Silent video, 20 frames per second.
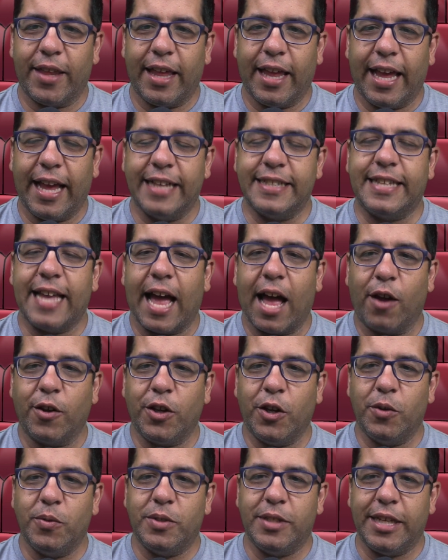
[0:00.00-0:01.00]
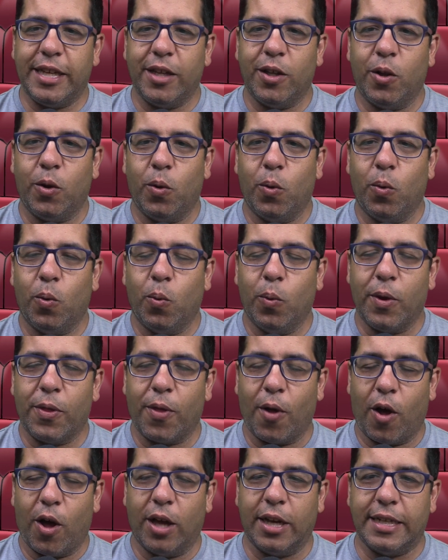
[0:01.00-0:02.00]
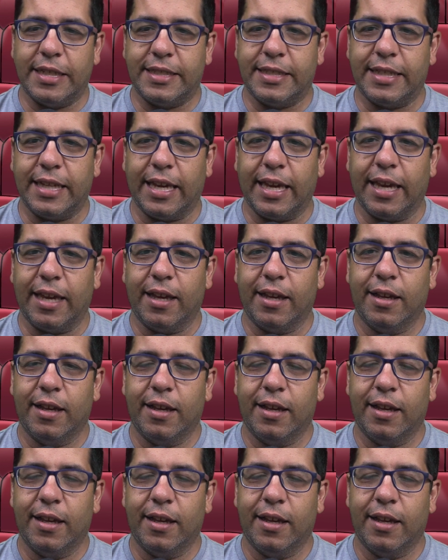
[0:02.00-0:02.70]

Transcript: it's how you deal with honesty